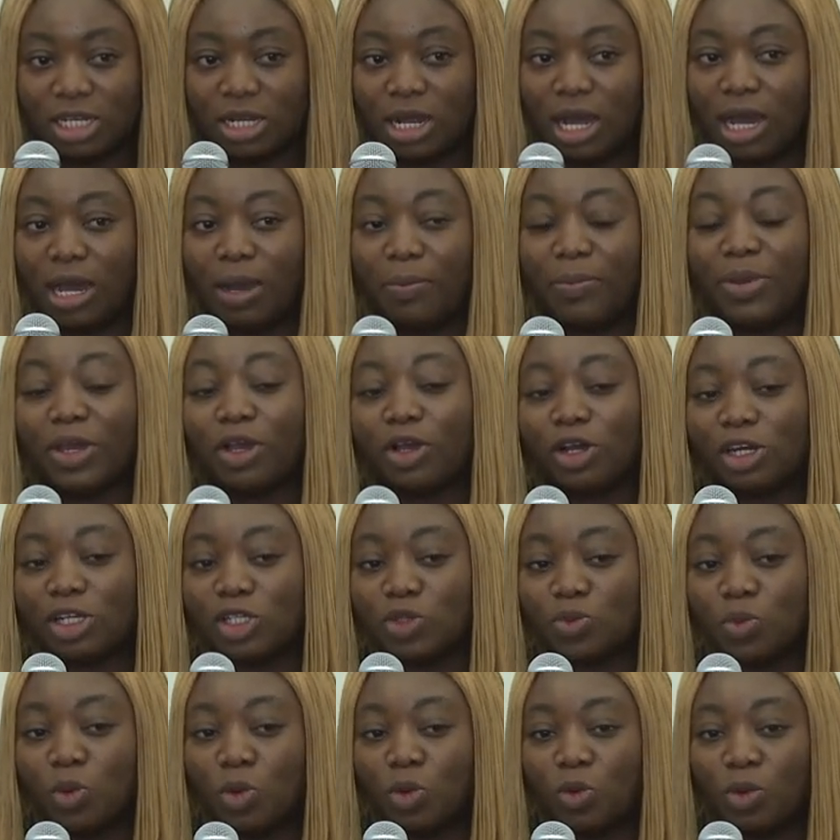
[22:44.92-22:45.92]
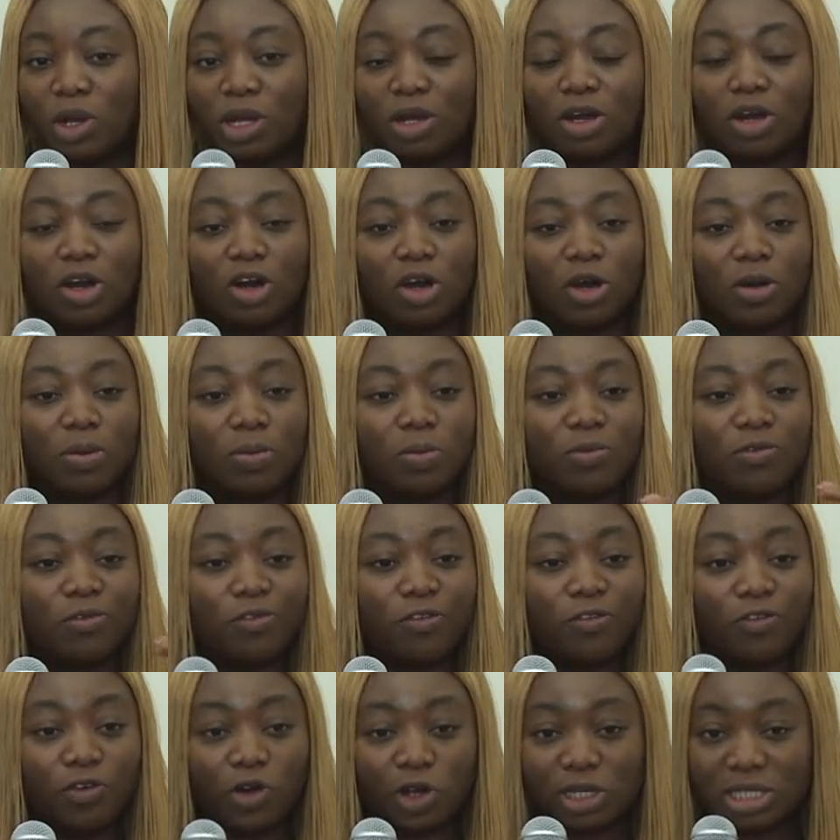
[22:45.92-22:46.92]
Uh, because we welcome
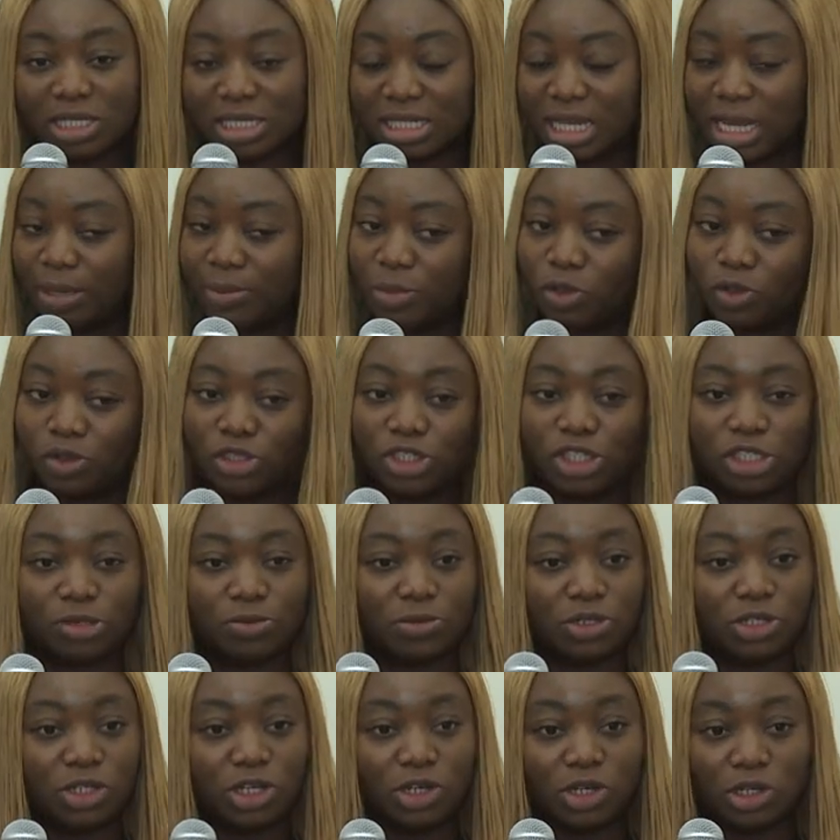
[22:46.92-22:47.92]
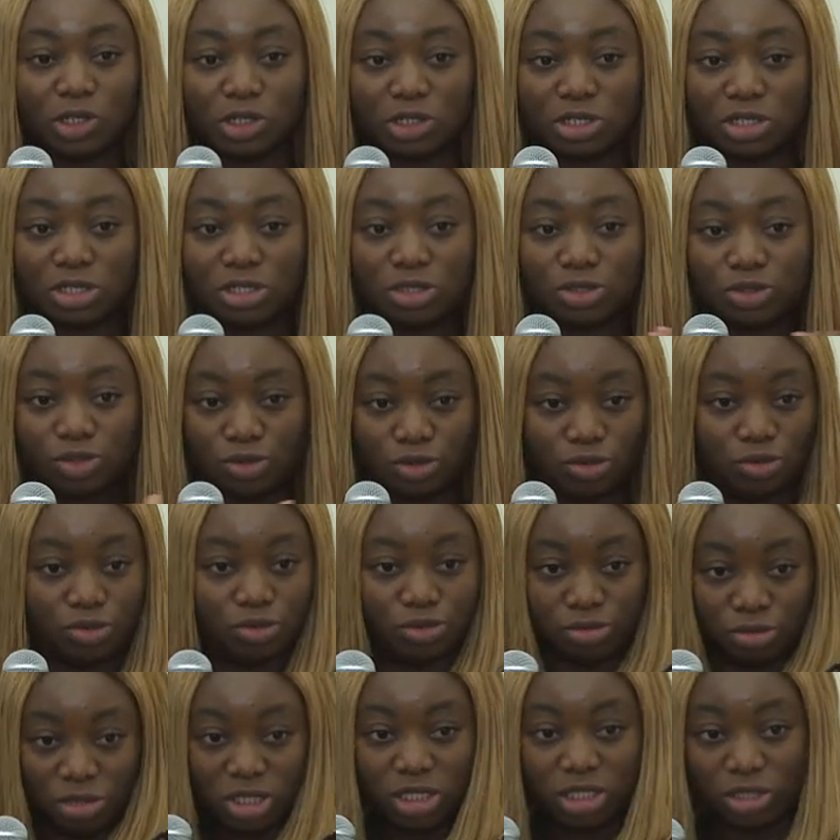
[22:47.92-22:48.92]
first-time contributors
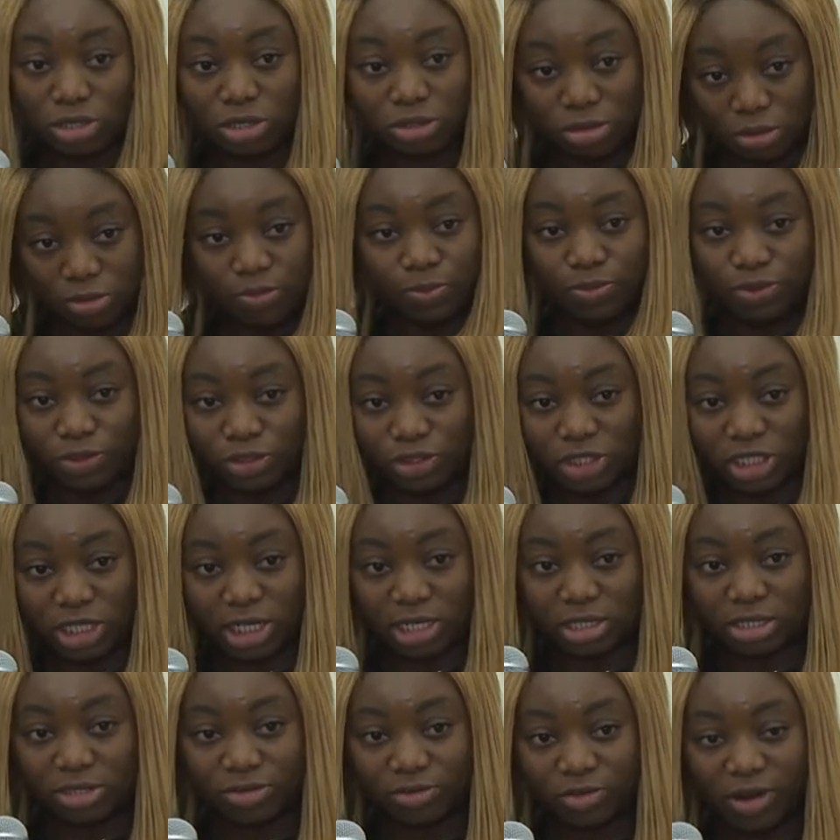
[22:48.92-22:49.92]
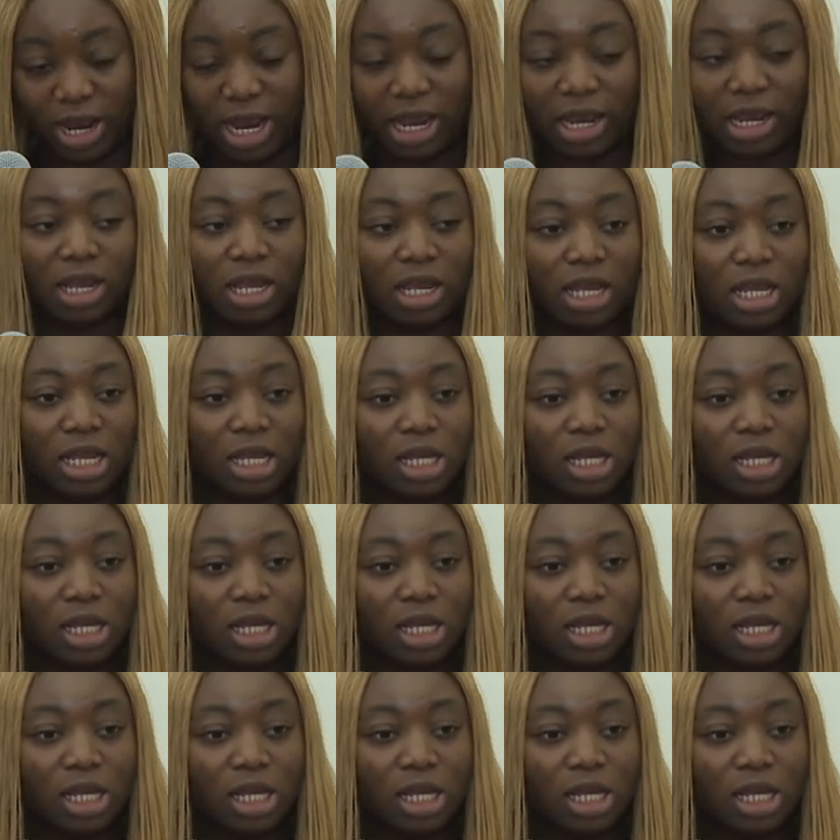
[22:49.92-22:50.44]
to this project, right?